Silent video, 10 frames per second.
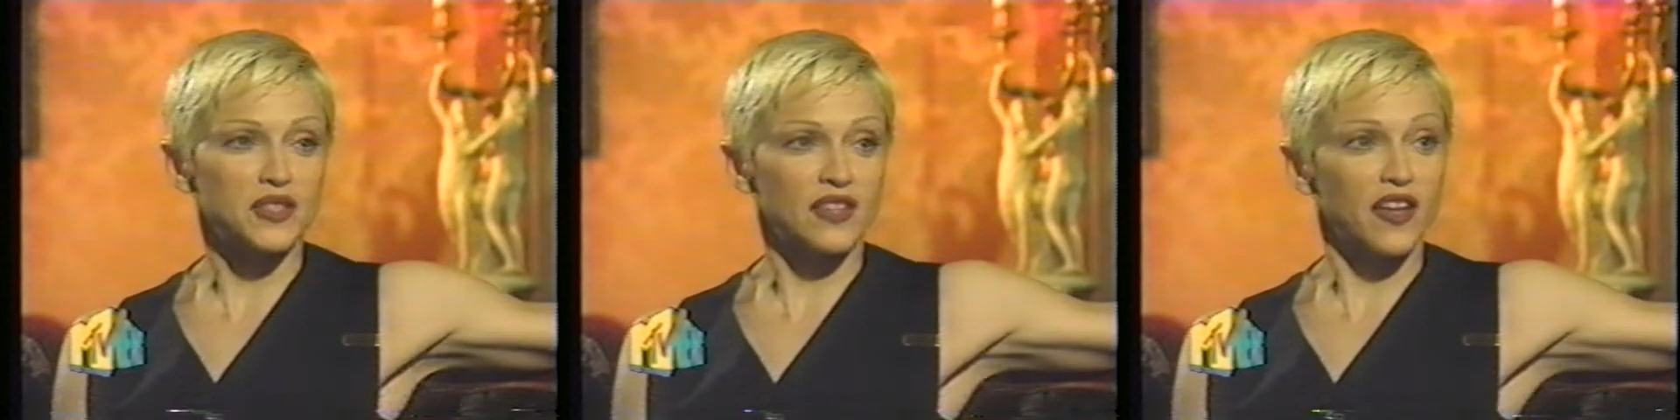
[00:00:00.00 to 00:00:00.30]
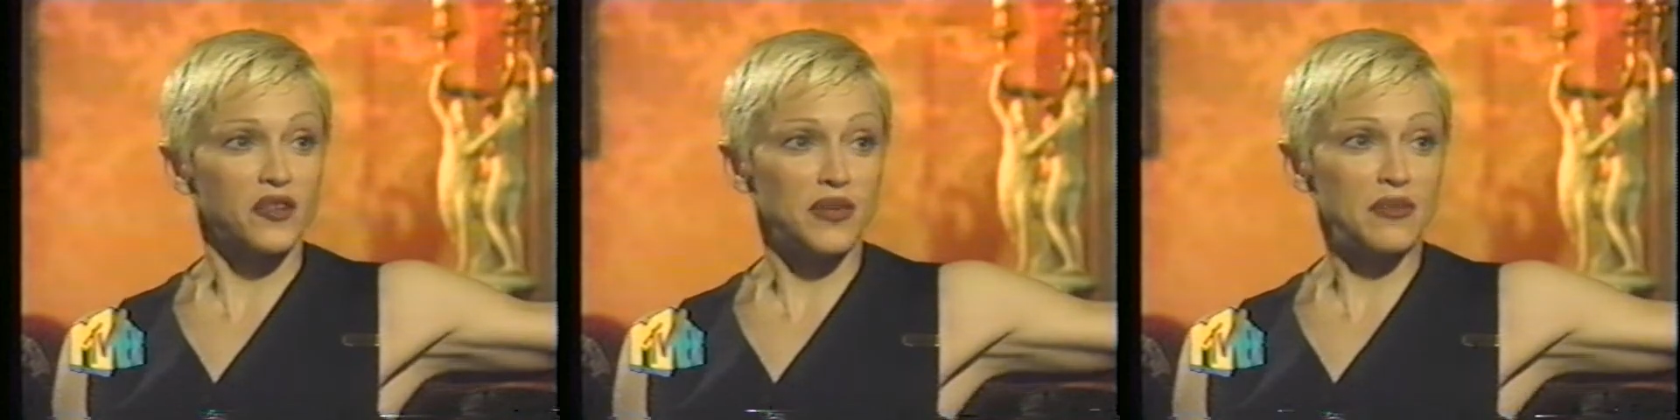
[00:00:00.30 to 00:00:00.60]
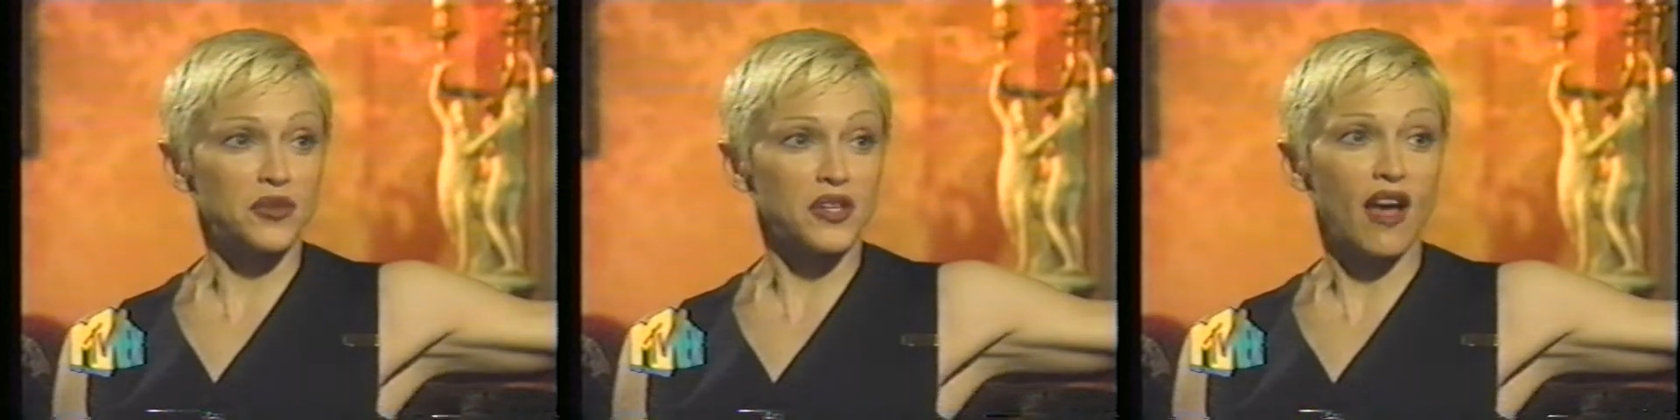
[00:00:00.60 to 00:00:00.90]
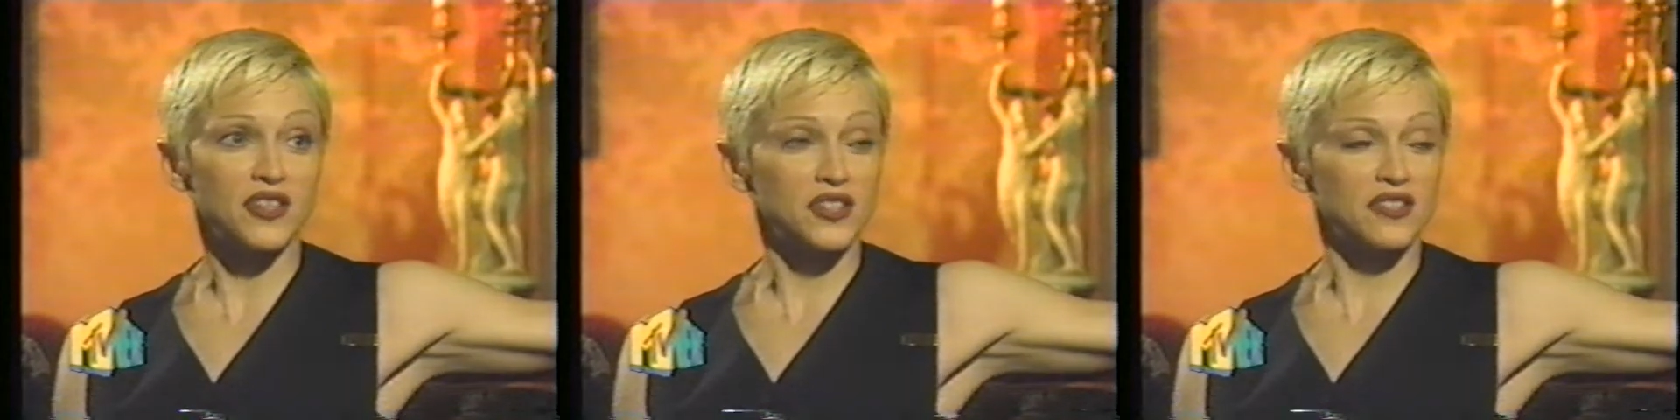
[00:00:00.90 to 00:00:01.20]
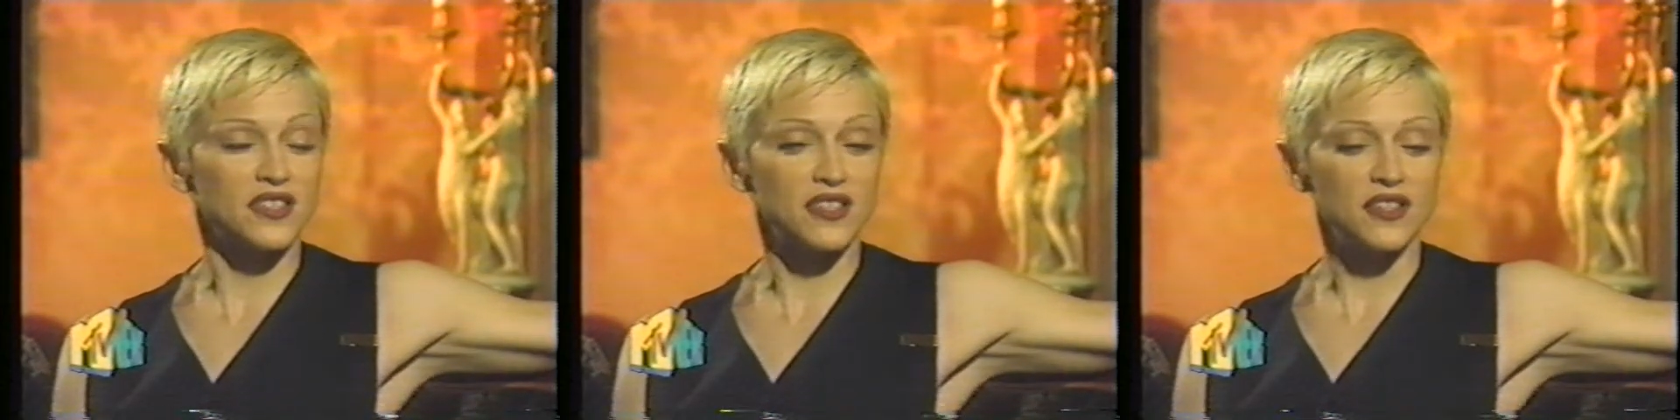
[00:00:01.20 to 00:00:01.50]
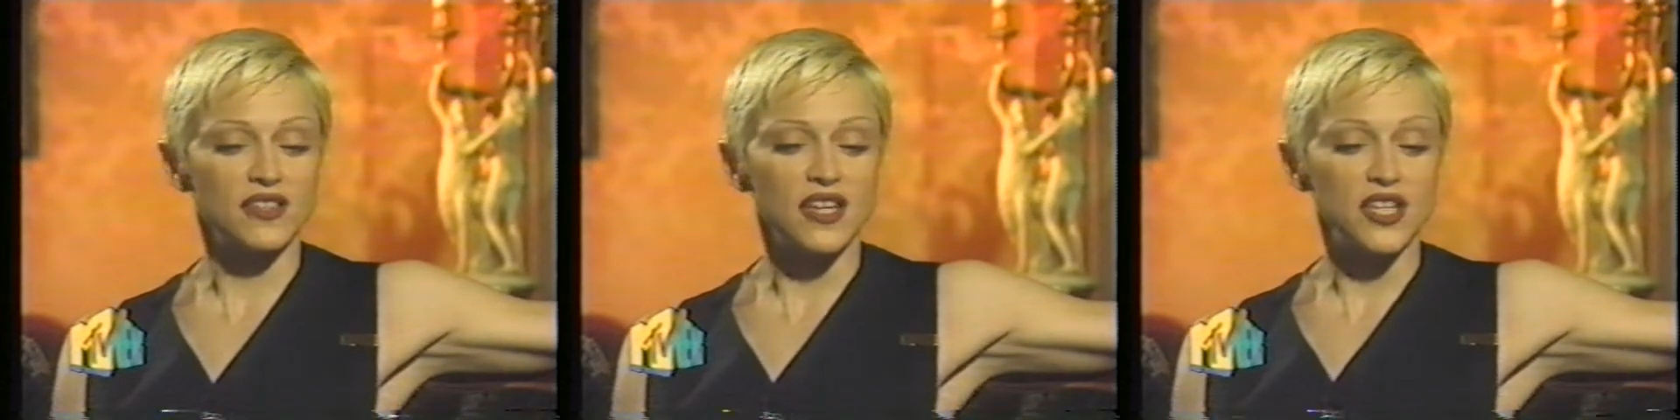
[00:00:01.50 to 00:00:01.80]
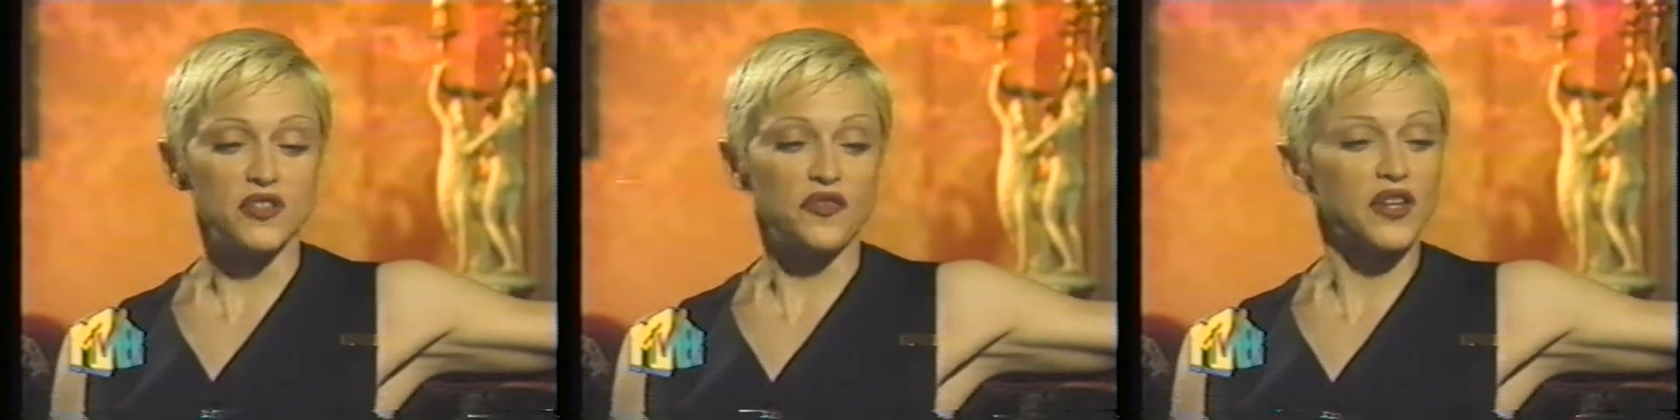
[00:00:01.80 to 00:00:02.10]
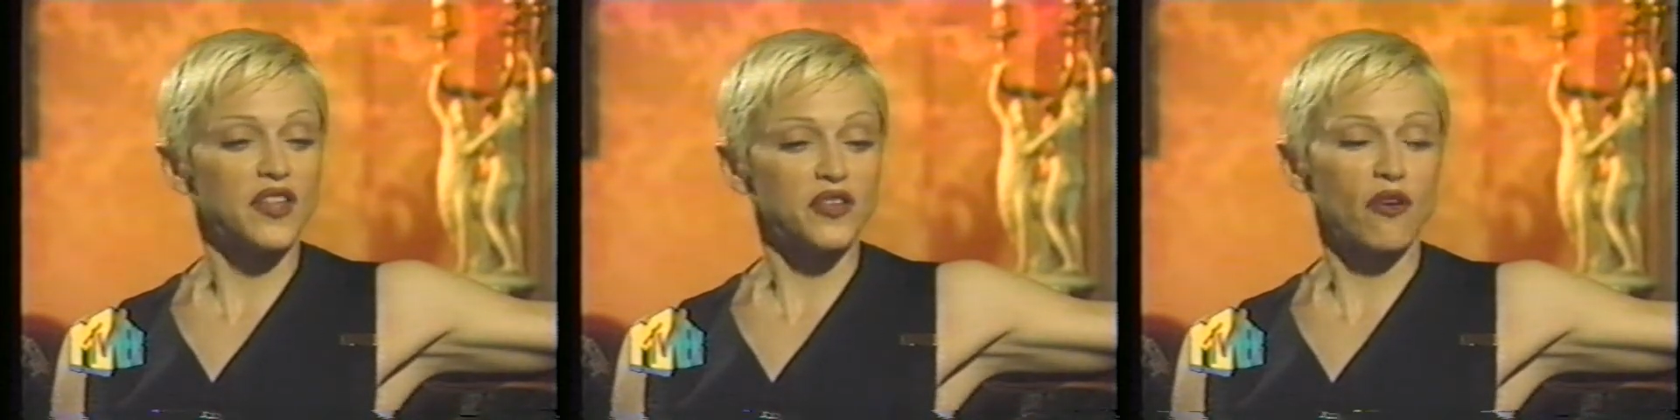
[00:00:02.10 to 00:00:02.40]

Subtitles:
is a lot of people not to feel that